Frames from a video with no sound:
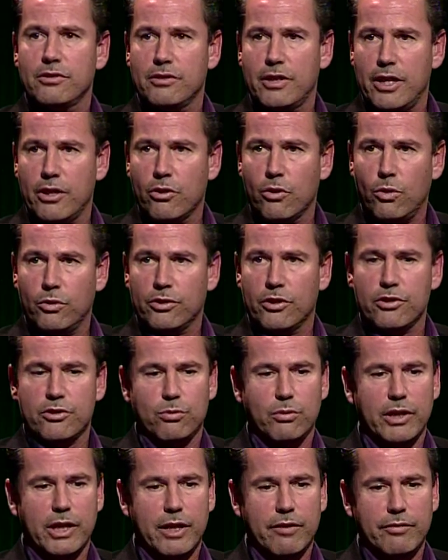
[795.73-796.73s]
stakeholders.
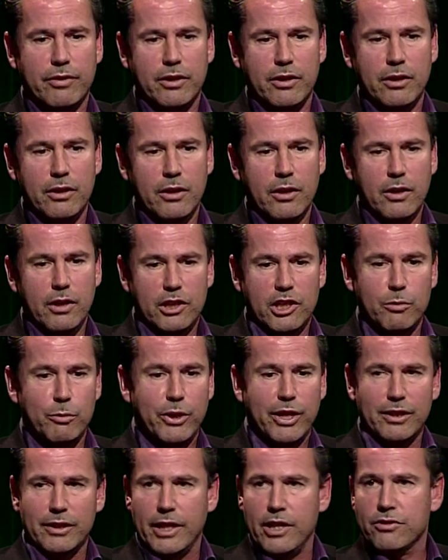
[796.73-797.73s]
We have a
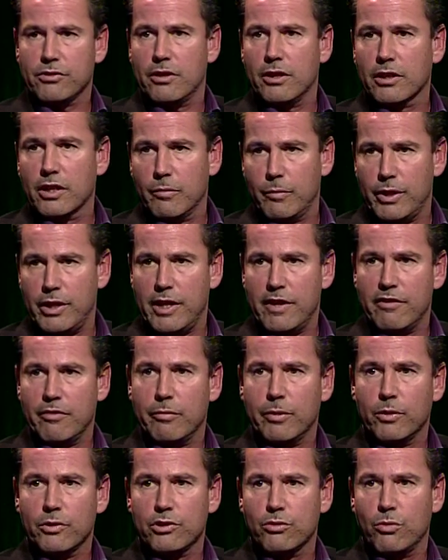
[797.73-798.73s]
community liaison committee of
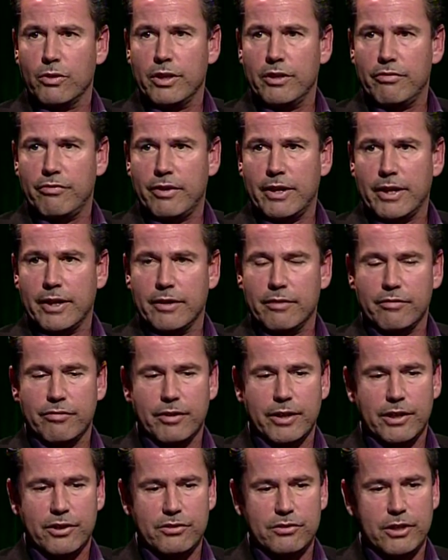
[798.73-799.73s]
about 25
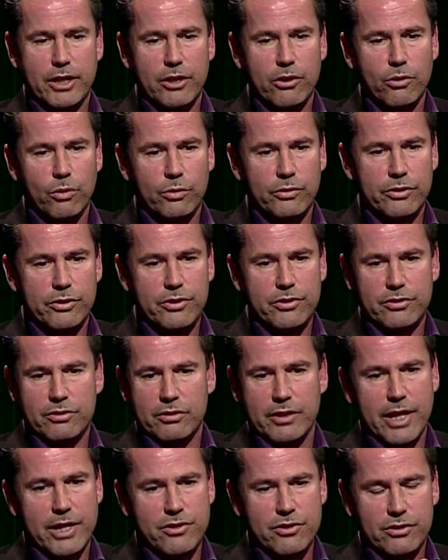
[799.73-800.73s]
stakeholders and
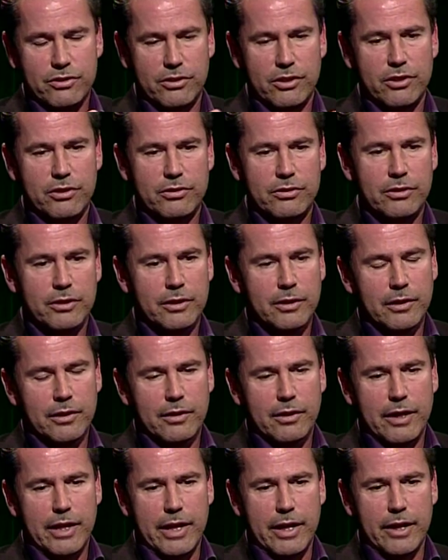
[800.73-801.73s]
agencies.
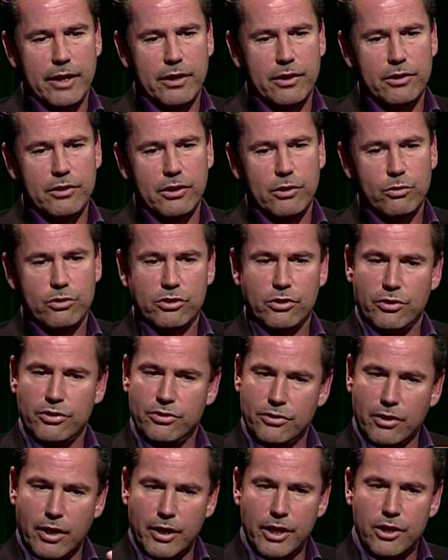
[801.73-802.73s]
And so we're
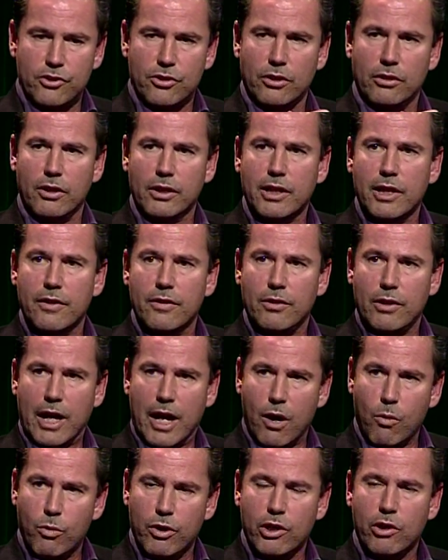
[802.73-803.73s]
starting to look at
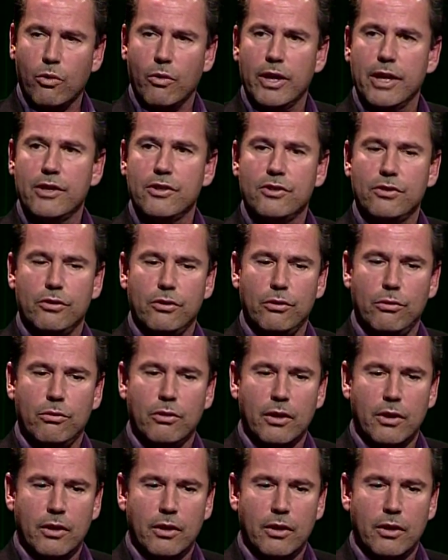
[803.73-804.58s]
how we're going to